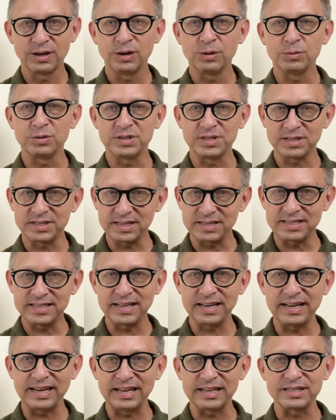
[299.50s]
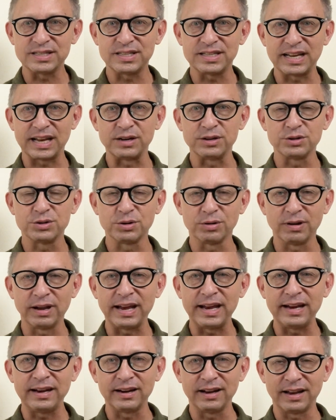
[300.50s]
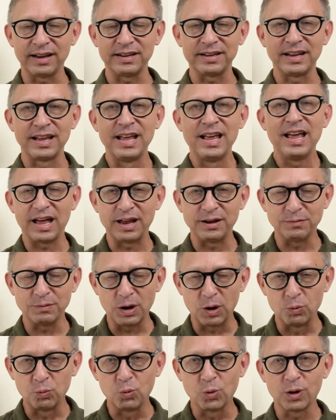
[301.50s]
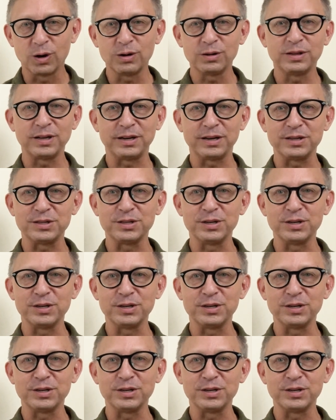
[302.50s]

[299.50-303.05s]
which is a city in central England, and a word that is